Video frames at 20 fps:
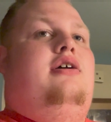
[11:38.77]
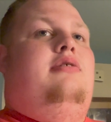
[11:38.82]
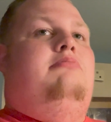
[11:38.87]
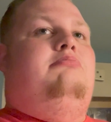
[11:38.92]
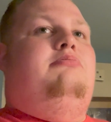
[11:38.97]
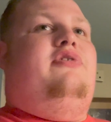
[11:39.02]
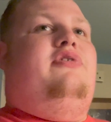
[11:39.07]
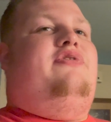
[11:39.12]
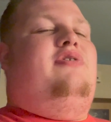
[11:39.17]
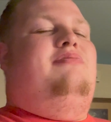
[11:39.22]

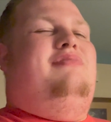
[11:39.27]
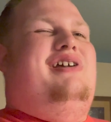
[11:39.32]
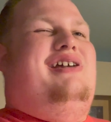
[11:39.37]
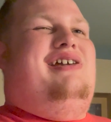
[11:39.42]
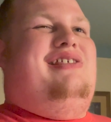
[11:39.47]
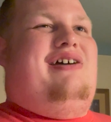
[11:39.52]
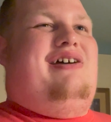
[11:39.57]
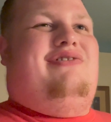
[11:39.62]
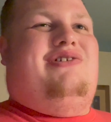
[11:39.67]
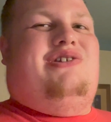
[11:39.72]
But for me,
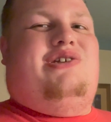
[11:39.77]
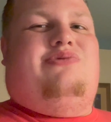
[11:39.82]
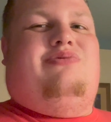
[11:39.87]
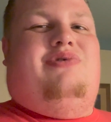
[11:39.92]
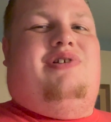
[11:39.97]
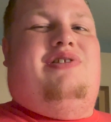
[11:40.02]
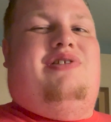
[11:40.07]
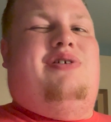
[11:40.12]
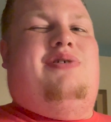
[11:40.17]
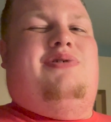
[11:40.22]
that was just
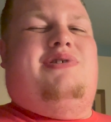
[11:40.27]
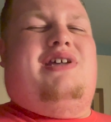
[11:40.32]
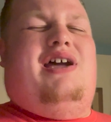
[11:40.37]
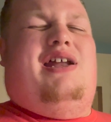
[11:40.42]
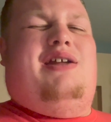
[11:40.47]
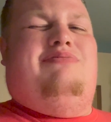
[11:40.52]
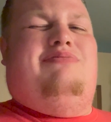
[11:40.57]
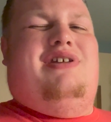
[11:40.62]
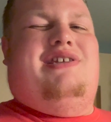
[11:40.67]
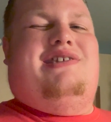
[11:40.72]
one of those
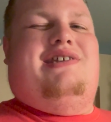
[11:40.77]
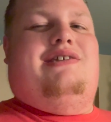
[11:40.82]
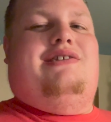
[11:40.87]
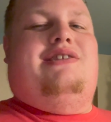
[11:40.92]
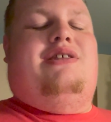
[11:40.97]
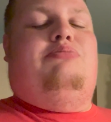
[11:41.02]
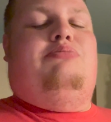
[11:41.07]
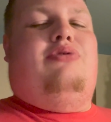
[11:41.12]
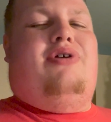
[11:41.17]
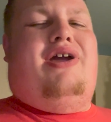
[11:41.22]
kind of misses.
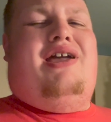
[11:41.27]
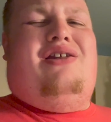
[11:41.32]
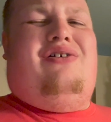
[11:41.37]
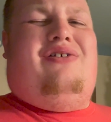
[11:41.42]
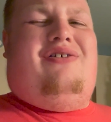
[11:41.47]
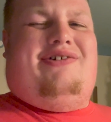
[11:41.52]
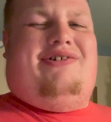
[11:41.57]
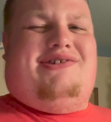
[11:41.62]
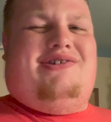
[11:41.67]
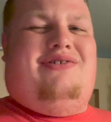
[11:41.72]
The bread
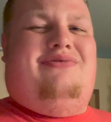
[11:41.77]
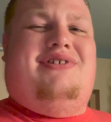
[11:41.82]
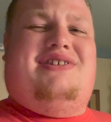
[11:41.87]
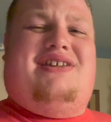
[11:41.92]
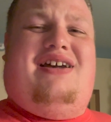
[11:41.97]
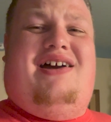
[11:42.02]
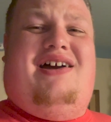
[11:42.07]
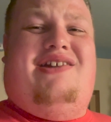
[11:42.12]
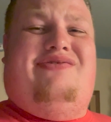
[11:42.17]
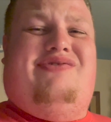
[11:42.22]
also was
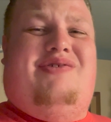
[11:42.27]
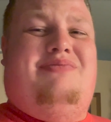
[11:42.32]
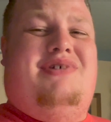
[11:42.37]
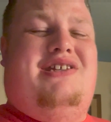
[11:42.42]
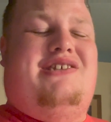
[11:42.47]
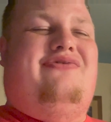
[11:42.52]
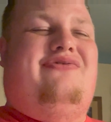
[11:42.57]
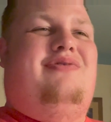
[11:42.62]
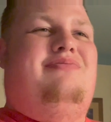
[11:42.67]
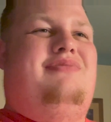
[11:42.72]
kind of a
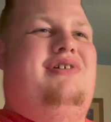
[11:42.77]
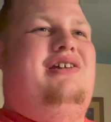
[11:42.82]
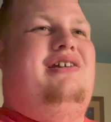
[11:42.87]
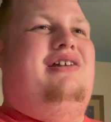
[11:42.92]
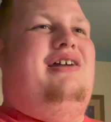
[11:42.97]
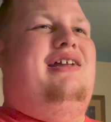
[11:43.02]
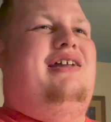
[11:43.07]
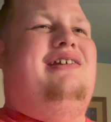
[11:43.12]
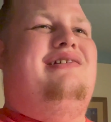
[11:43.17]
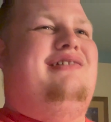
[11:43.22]
miss for me.
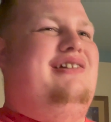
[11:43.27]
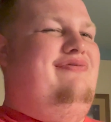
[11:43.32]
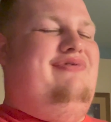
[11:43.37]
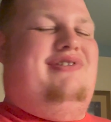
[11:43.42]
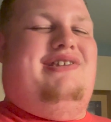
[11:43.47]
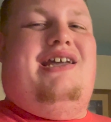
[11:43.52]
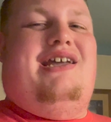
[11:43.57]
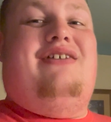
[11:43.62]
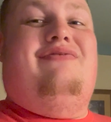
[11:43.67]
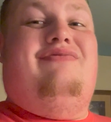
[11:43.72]
I didn't even
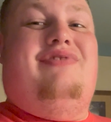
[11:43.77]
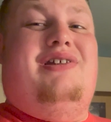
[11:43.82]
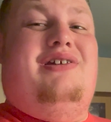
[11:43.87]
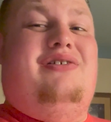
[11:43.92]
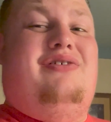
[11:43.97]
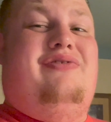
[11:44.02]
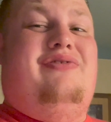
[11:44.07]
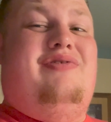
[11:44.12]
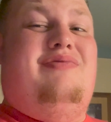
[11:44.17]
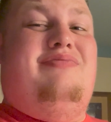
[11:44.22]
take a
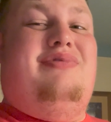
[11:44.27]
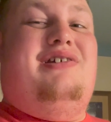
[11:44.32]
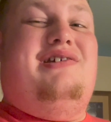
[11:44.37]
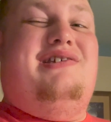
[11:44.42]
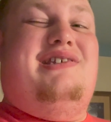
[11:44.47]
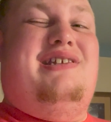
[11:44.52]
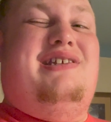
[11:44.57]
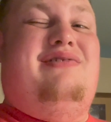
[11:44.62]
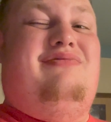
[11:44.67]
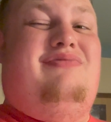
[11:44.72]
video of it
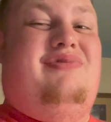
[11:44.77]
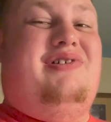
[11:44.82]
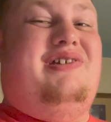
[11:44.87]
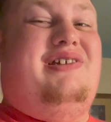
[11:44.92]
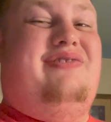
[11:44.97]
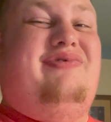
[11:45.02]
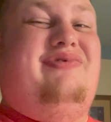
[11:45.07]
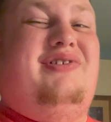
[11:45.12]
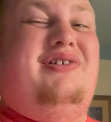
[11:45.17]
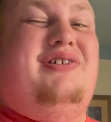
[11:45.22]
because it didn't really
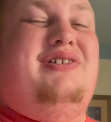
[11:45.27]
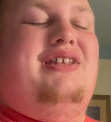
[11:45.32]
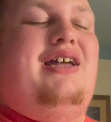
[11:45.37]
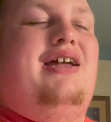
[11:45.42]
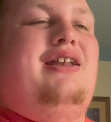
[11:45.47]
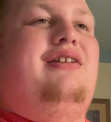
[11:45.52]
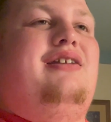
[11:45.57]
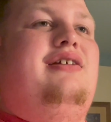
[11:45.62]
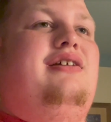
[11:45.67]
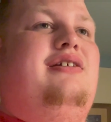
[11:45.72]
even look
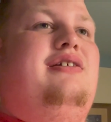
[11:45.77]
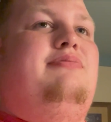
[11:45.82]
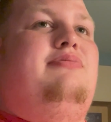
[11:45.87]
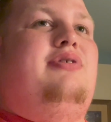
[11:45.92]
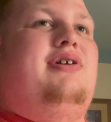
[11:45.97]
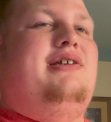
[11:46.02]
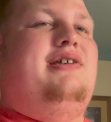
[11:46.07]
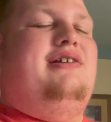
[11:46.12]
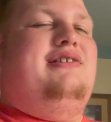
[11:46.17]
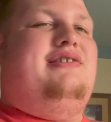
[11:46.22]
that
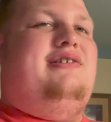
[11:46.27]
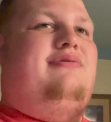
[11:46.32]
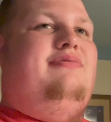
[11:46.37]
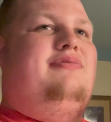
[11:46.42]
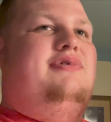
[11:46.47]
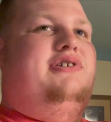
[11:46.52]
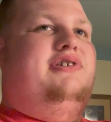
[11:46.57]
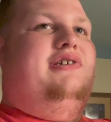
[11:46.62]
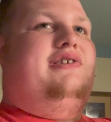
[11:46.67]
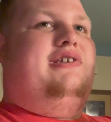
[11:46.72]
it's
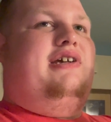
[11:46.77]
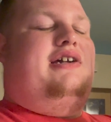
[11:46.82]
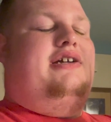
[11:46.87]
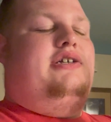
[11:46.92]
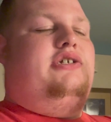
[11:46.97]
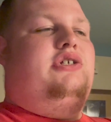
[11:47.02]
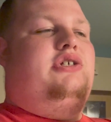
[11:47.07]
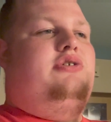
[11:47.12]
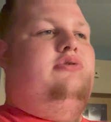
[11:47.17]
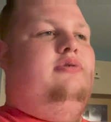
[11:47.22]
almost just like a
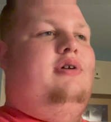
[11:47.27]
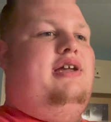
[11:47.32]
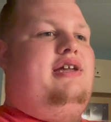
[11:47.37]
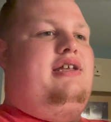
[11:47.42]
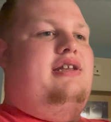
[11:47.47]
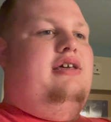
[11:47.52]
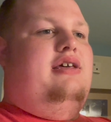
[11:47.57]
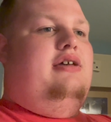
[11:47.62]
straight,